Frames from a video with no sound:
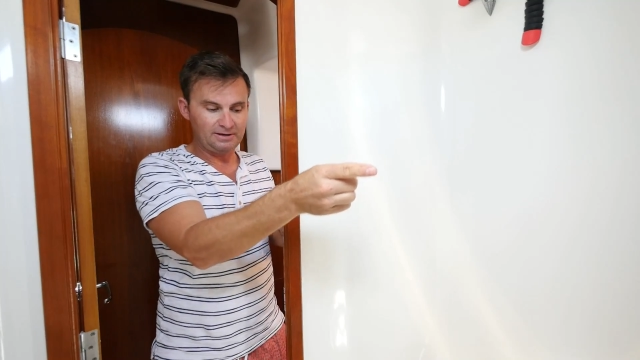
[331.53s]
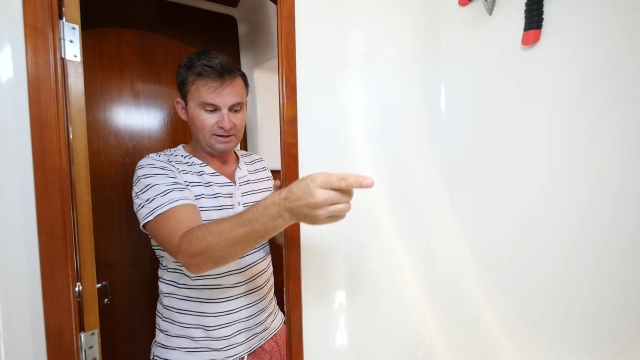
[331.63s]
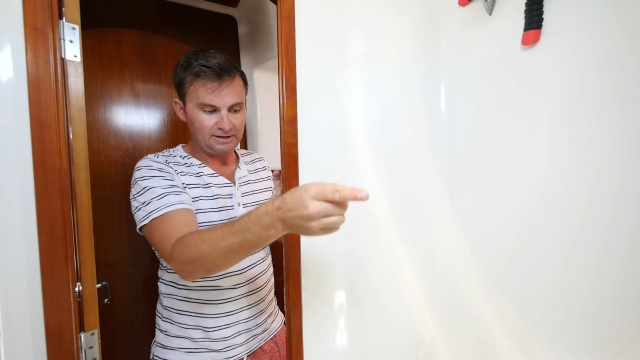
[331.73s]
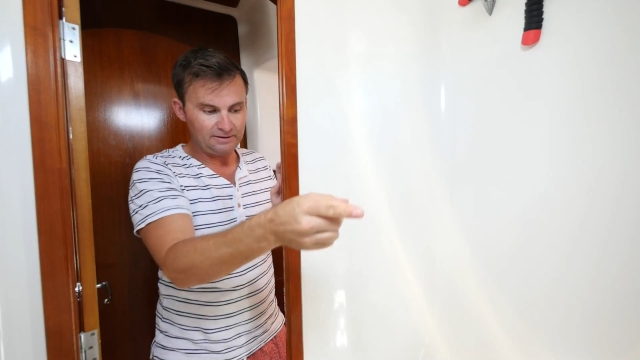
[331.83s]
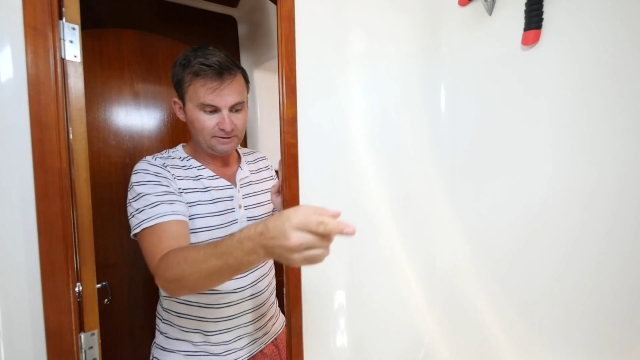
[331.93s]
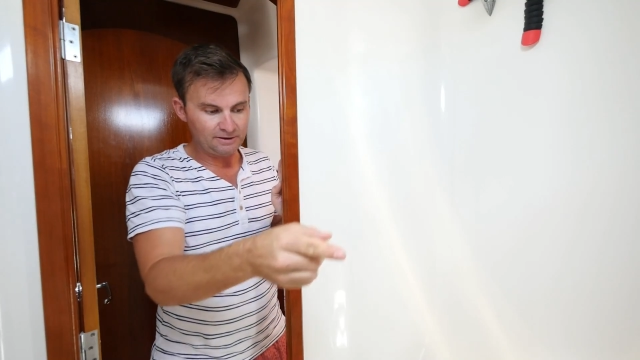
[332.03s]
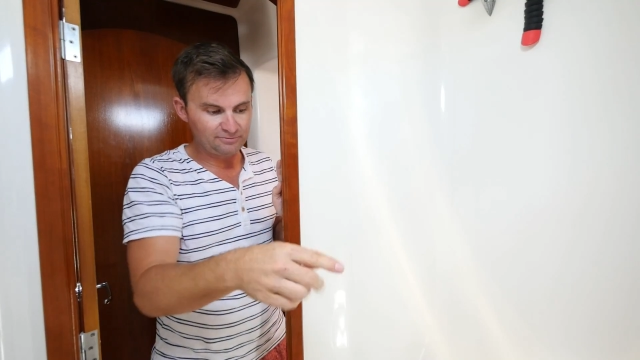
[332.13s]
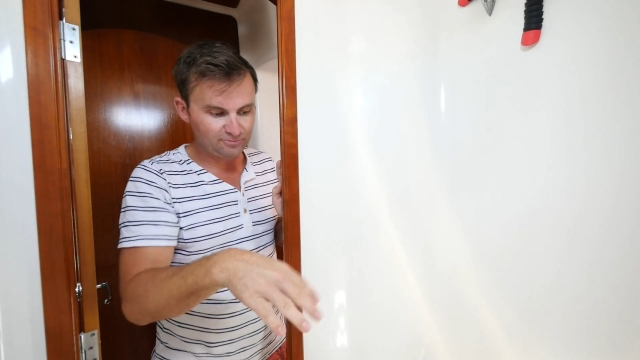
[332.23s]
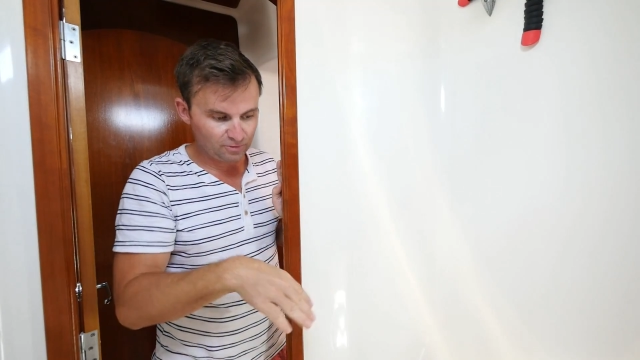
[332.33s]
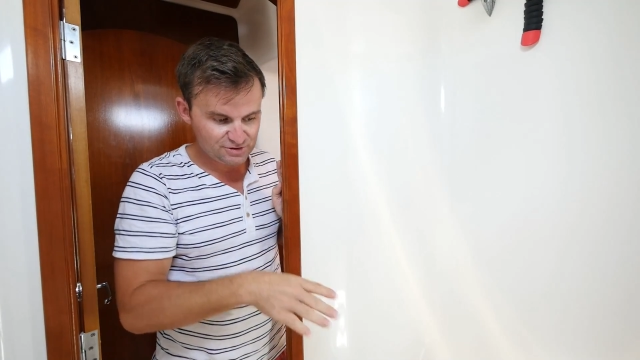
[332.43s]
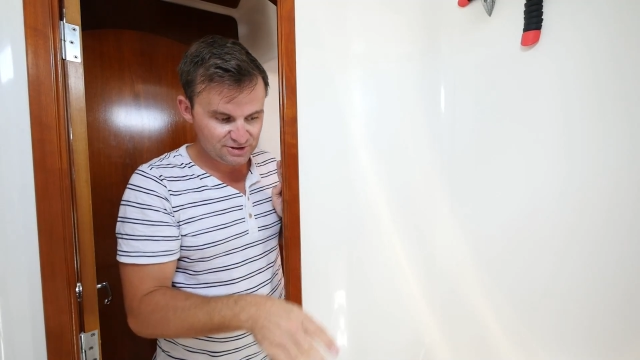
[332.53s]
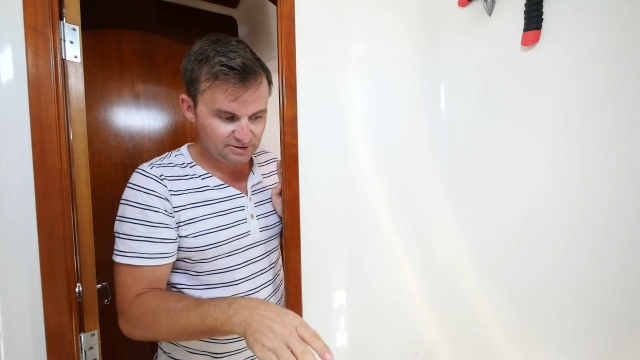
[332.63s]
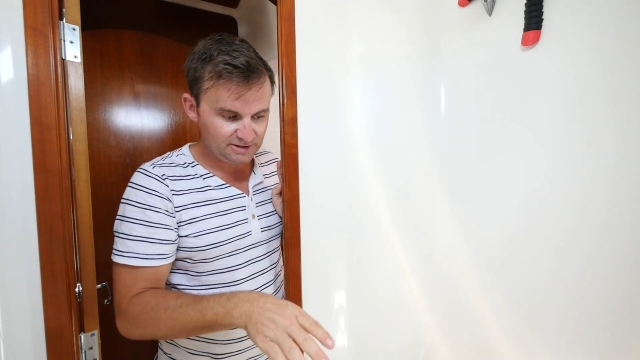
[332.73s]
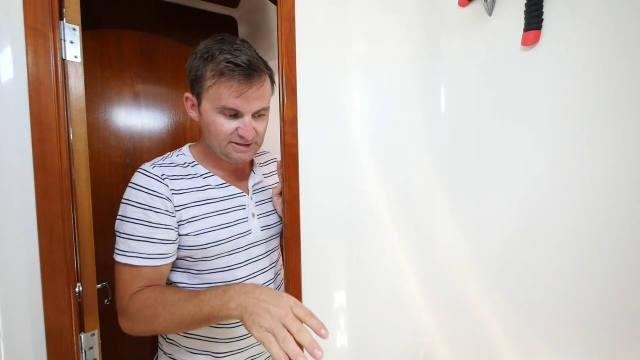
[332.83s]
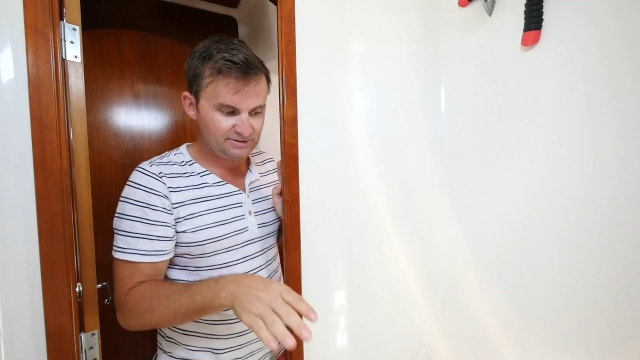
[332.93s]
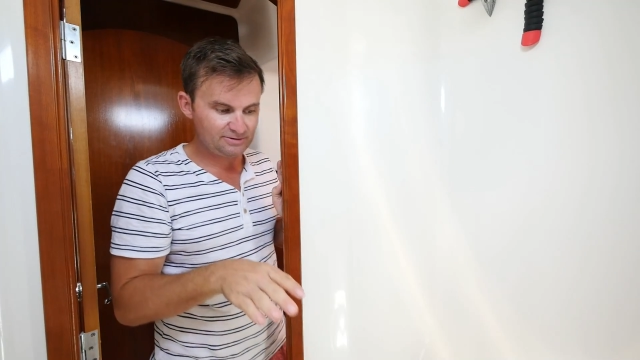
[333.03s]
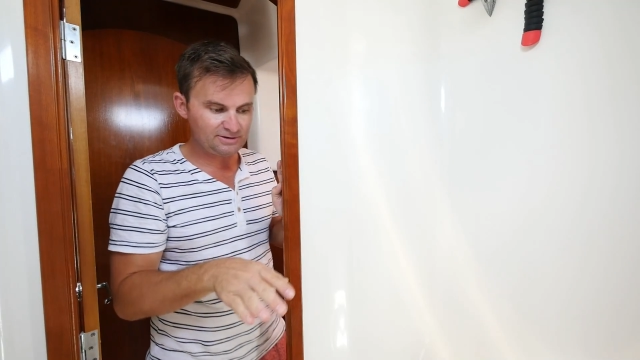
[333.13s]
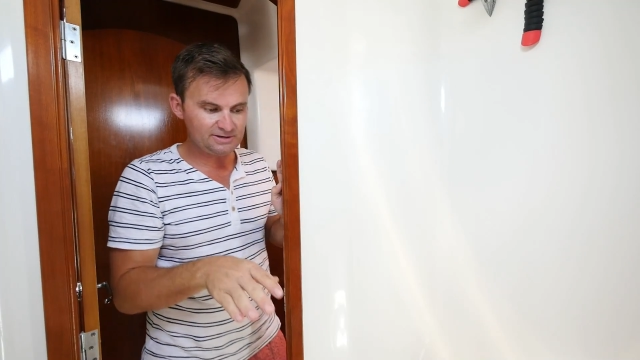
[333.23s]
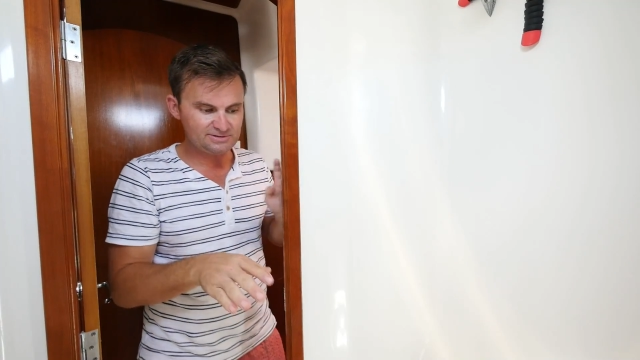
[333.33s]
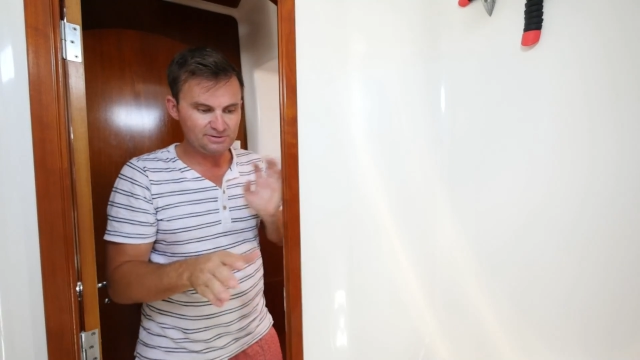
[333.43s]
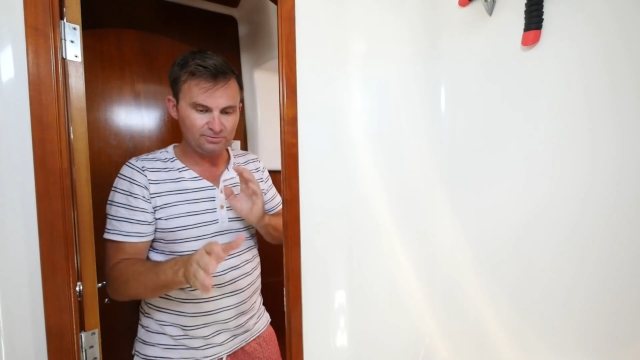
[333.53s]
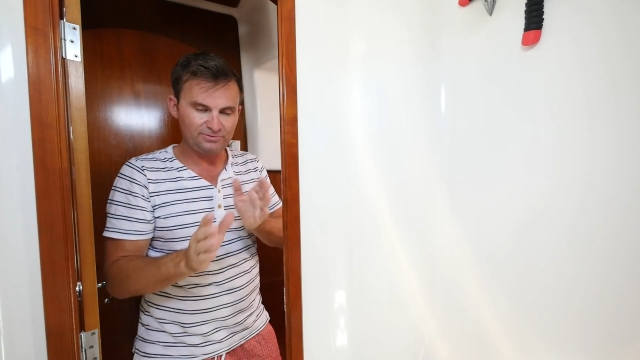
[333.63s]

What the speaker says: And unfortunately, there is no,